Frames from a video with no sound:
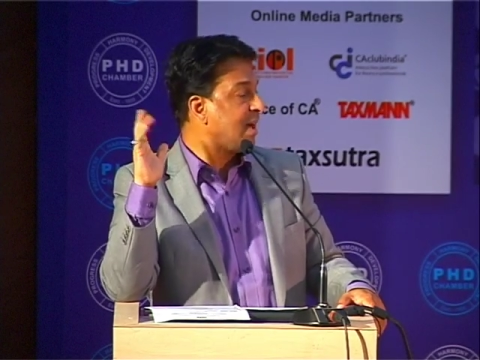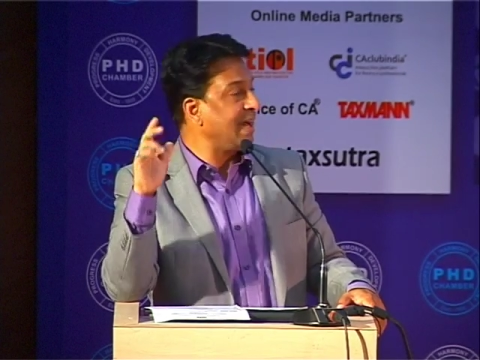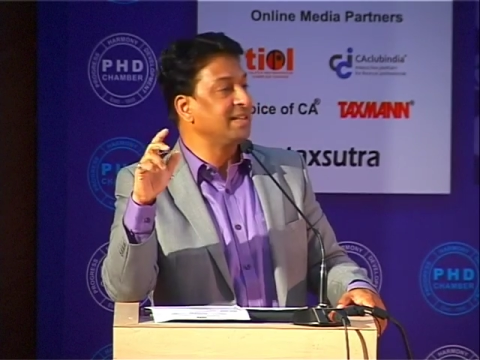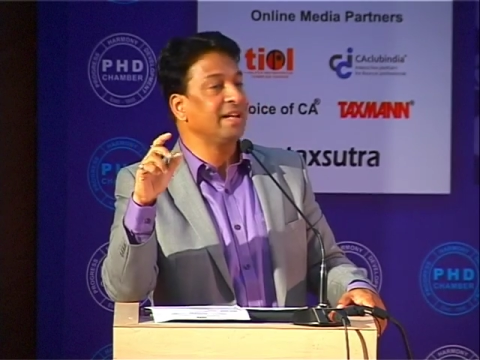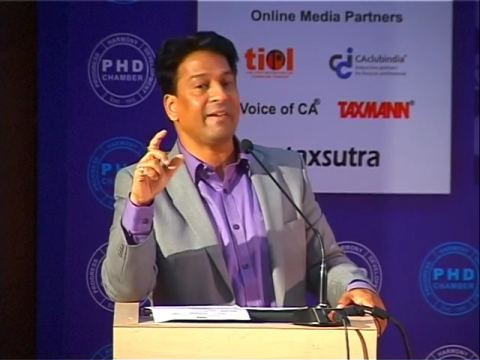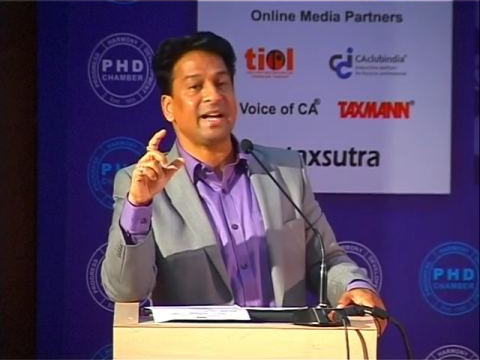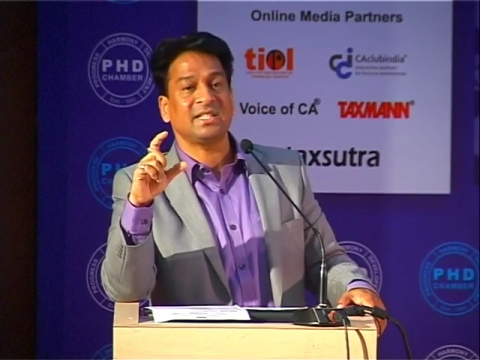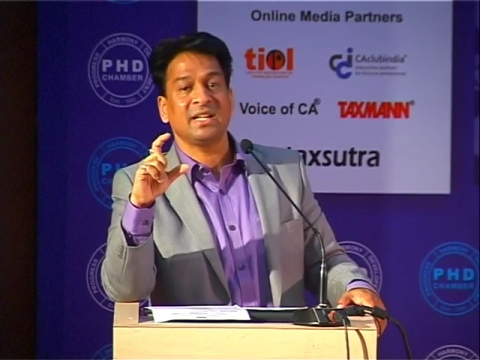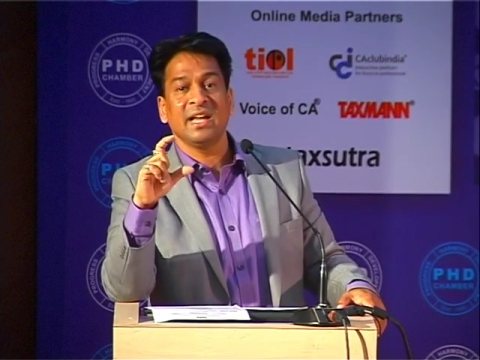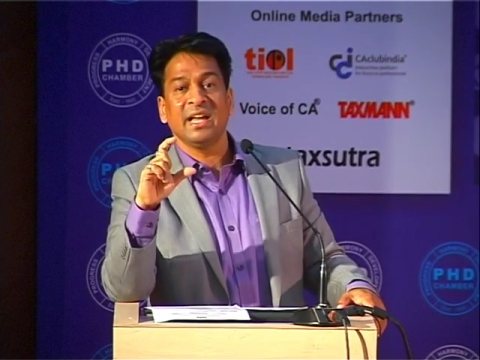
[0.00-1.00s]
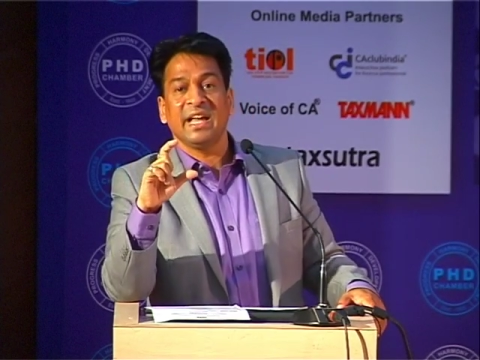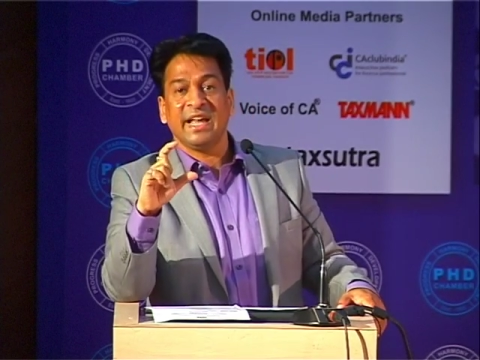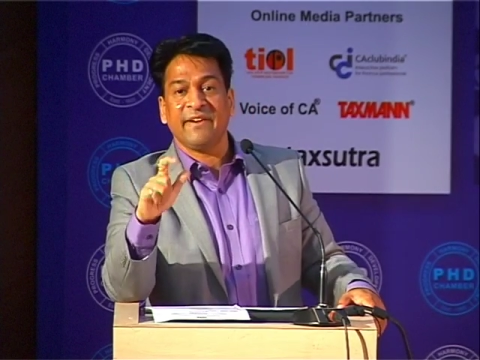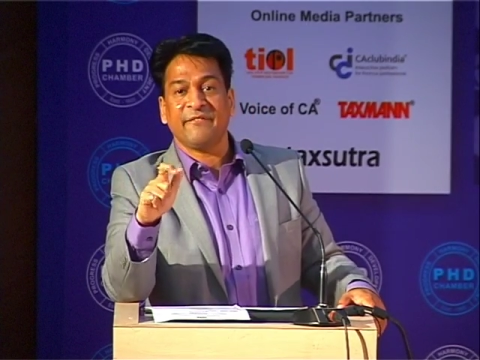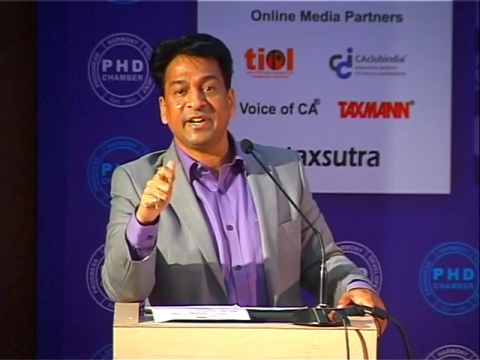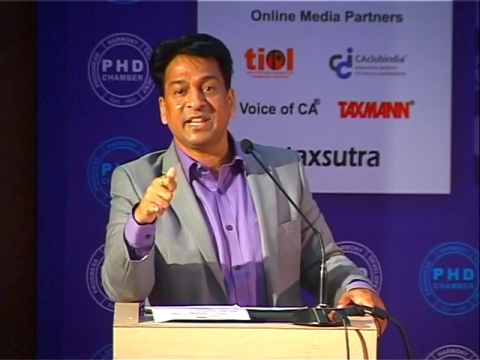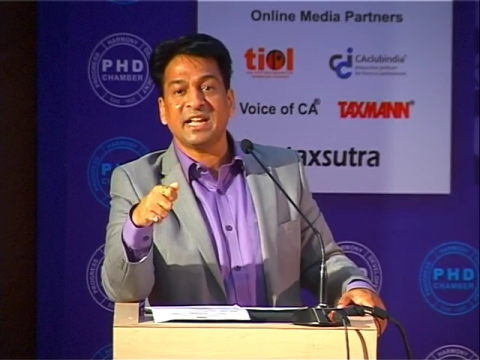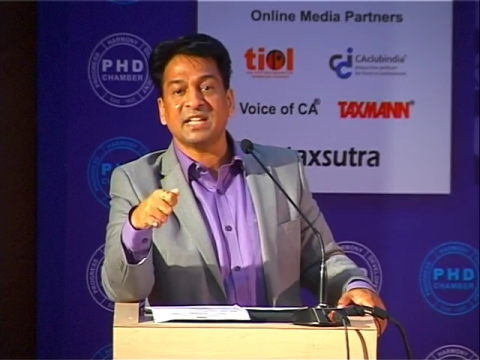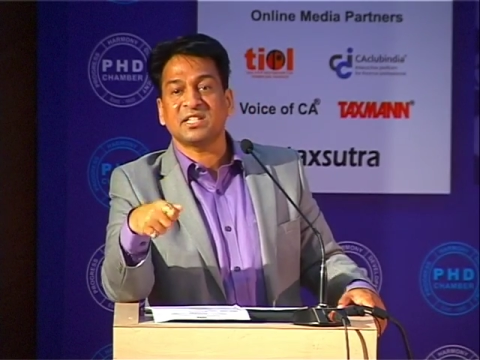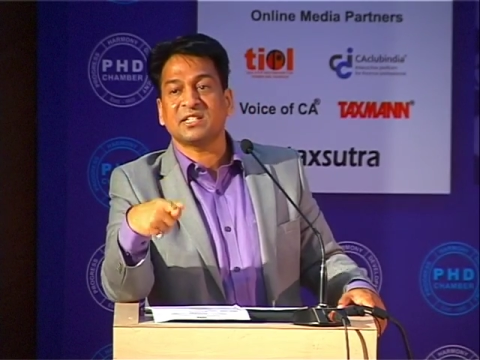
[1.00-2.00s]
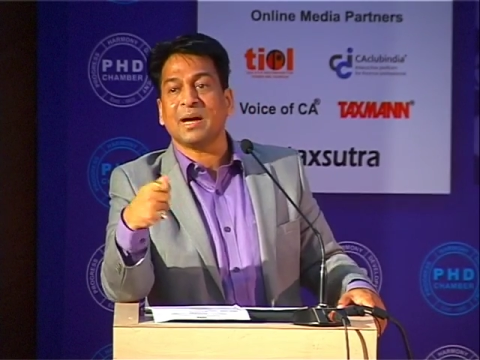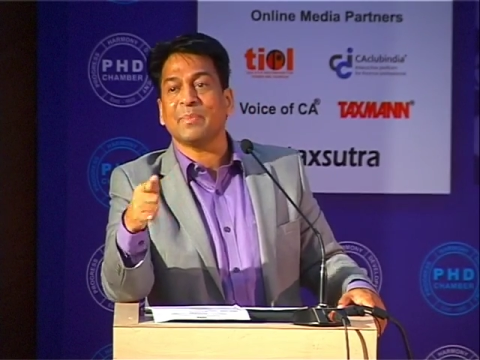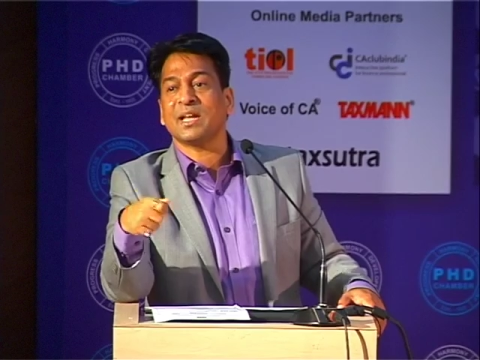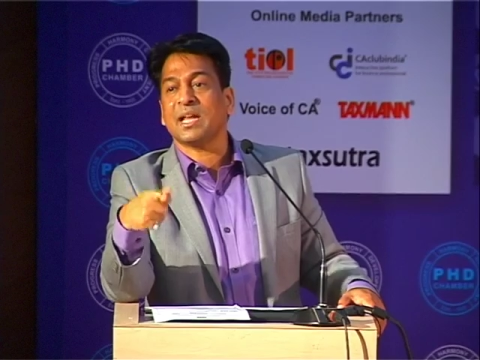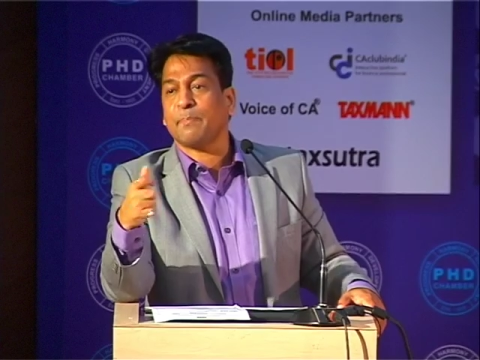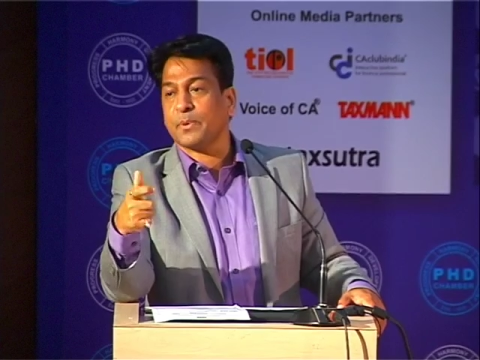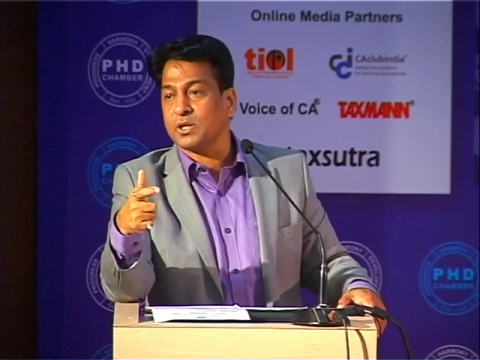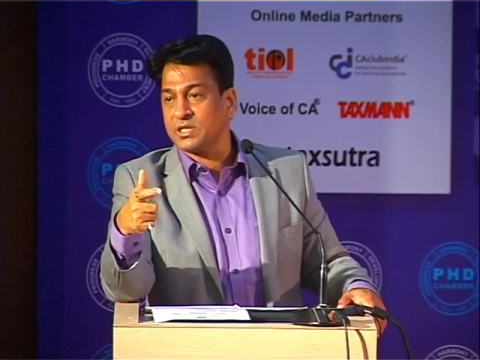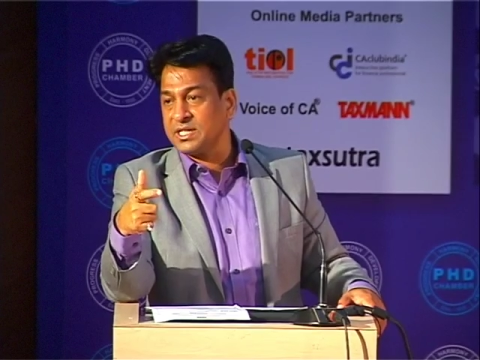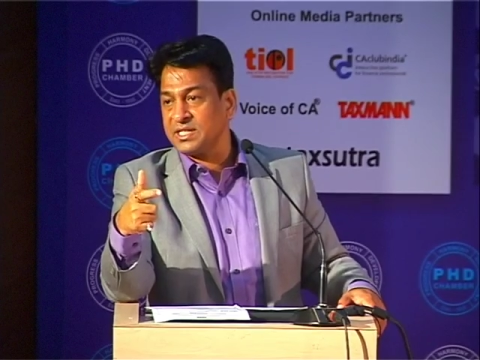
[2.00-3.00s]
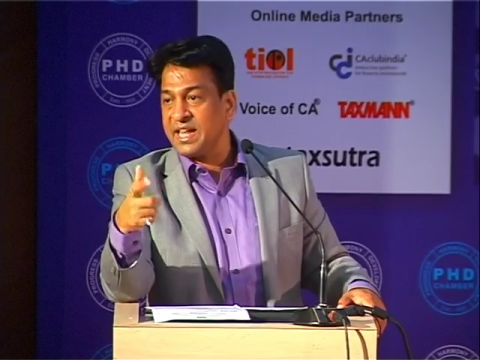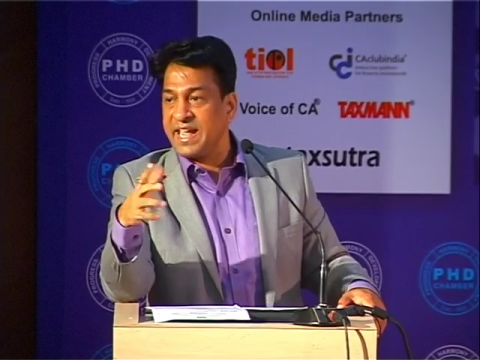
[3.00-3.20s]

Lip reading: Otherwise, everything is coming in a process